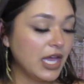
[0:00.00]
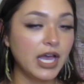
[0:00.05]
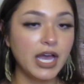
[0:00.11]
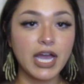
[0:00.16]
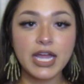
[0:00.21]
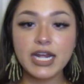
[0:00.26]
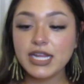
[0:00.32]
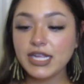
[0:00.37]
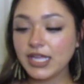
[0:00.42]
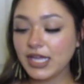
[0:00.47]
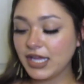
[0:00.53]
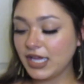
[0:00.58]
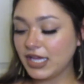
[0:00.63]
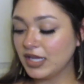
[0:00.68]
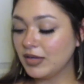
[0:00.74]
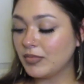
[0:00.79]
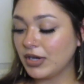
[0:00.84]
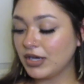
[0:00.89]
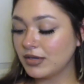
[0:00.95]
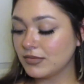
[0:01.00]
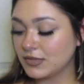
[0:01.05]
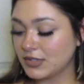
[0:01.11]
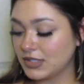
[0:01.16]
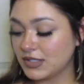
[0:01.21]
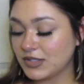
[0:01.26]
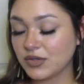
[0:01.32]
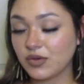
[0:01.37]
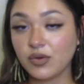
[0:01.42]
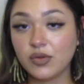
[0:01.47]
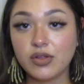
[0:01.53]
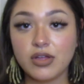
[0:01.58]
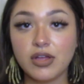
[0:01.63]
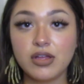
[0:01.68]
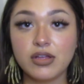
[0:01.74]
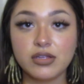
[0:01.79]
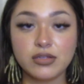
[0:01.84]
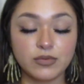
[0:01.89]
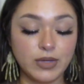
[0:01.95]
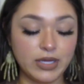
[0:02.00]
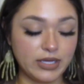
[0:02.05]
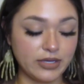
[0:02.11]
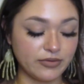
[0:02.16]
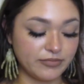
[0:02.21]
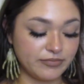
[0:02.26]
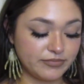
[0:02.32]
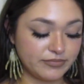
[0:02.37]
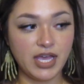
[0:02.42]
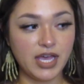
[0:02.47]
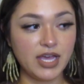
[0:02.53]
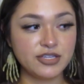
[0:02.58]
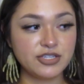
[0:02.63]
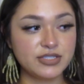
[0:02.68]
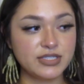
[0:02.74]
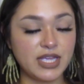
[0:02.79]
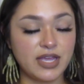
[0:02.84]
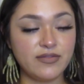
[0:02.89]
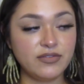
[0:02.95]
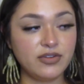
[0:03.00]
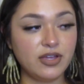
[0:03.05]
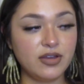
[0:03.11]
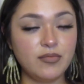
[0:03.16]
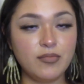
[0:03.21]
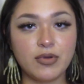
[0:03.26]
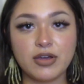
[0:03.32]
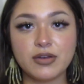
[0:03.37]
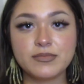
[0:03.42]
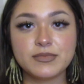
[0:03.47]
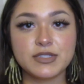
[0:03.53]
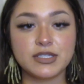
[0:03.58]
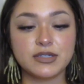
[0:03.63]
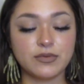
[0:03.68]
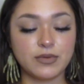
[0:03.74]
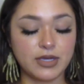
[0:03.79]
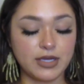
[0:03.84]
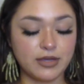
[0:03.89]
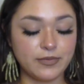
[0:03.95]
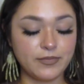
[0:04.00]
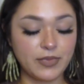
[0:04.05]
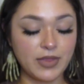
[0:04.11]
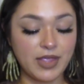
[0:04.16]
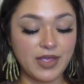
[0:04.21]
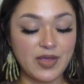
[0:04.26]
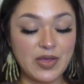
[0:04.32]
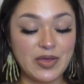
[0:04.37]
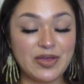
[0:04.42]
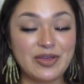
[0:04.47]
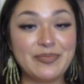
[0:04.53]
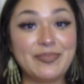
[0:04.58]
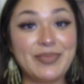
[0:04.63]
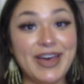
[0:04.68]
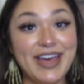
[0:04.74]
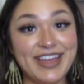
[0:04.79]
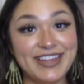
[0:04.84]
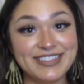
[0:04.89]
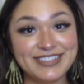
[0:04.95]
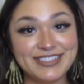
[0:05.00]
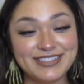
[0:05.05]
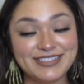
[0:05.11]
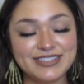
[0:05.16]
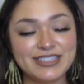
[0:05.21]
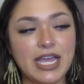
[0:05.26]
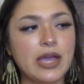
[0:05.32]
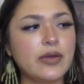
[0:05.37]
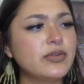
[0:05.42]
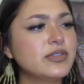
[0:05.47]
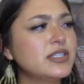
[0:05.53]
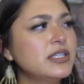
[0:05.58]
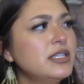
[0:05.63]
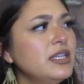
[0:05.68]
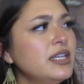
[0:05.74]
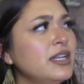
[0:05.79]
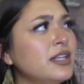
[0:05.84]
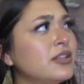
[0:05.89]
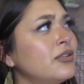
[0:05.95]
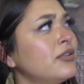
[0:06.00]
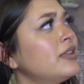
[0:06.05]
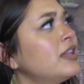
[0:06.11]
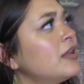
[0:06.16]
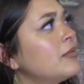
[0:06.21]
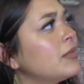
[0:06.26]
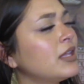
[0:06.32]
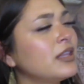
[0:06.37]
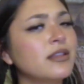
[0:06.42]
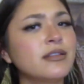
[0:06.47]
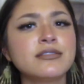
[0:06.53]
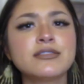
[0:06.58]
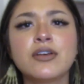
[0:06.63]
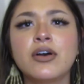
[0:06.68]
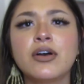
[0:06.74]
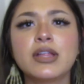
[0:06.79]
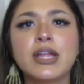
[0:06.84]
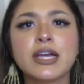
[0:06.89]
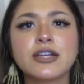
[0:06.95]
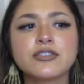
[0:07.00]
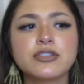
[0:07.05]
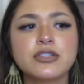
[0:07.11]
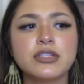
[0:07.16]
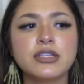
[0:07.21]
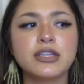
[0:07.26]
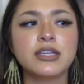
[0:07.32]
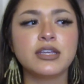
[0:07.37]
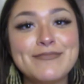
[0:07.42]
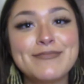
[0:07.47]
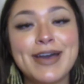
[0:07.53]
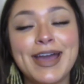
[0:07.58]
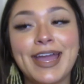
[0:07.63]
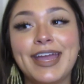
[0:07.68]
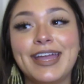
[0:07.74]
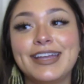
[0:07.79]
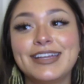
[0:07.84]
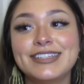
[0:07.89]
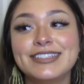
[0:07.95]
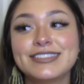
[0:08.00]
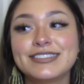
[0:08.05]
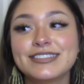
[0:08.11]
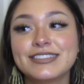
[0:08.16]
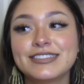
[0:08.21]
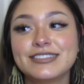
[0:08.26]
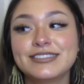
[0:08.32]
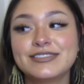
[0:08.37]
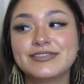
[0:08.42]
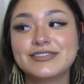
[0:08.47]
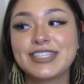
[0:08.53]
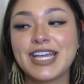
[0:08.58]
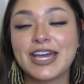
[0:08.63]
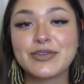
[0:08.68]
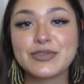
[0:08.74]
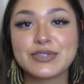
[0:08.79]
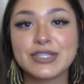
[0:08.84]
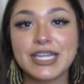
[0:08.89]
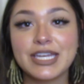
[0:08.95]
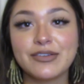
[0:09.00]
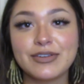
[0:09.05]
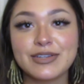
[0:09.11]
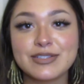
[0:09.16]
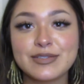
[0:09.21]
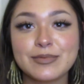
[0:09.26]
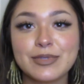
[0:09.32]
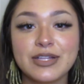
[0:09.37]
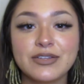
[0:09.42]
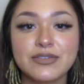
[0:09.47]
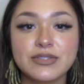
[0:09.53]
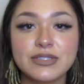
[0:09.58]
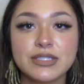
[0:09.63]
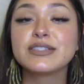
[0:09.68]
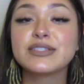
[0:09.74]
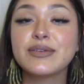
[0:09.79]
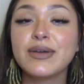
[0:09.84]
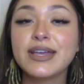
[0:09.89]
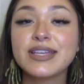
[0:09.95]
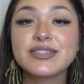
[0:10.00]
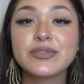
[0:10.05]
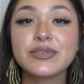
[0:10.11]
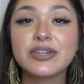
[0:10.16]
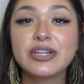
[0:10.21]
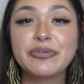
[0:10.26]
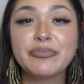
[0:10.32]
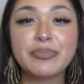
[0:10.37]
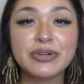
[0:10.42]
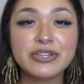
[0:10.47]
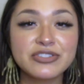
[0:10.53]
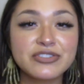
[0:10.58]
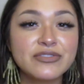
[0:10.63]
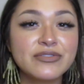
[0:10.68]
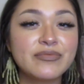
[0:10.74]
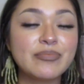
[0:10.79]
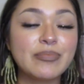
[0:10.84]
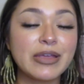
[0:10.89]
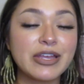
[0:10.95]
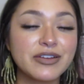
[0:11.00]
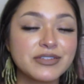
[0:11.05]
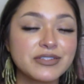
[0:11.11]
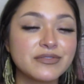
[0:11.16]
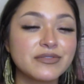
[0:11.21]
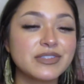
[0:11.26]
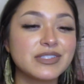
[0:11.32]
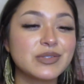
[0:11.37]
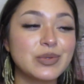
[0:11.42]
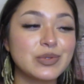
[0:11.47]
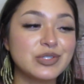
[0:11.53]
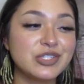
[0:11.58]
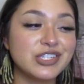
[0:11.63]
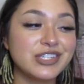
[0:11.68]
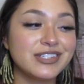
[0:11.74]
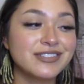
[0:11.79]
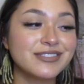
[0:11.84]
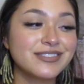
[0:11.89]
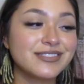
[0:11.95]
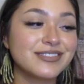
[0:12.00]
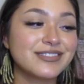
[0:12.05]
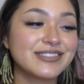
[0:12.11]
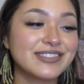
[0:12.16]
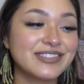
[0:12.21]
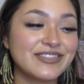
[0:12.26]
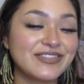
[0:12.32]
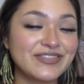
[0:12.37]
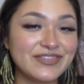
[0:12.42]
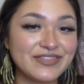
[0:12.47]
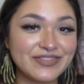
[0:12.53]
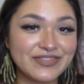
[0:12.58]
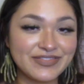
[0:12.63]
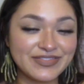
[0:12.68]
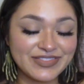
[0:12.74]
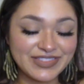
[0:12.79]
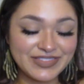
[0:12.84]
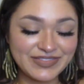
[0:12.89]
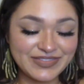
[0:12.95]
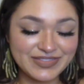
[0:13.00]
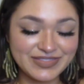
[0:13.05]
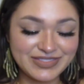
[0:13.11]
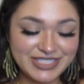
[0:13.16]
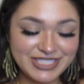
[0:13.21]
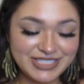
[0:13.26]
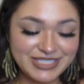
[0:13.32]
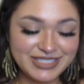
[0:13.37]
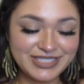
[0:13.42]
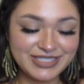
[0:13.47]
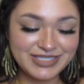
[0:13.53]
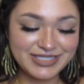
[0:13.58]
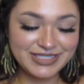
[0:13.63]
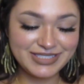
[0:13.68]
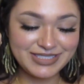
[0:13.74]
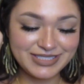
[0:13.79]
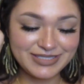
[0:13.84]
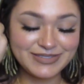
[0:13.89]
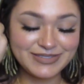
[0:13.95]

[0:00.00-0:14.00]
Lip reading: I didn't get any bottoms in this whole haul. Wow. Yeah, I just haven't gotten bottoms in a while. But I was gonna include them in this haul actually. My dad was getting rid of some clothes, so I scored a bunch of pairs of his old jeans. I'm very excited